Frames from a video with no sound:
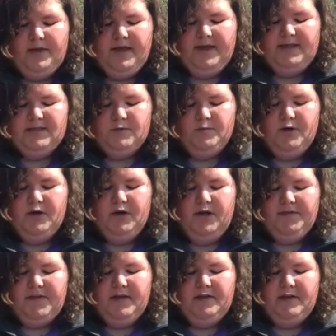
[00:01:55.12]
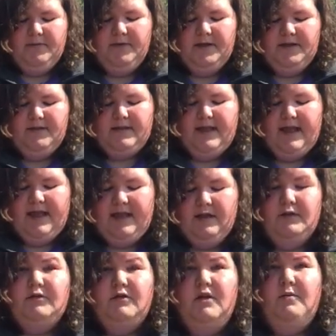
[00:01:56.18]
Because we're not the only ones that
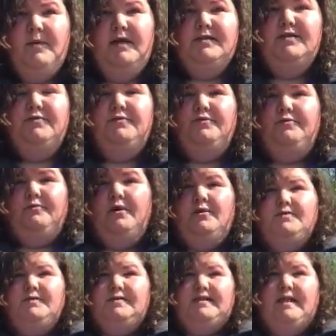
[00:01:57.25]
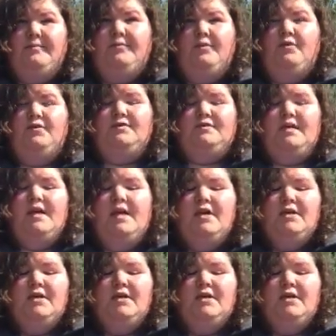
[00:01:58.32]
handle them, us who do rose samples.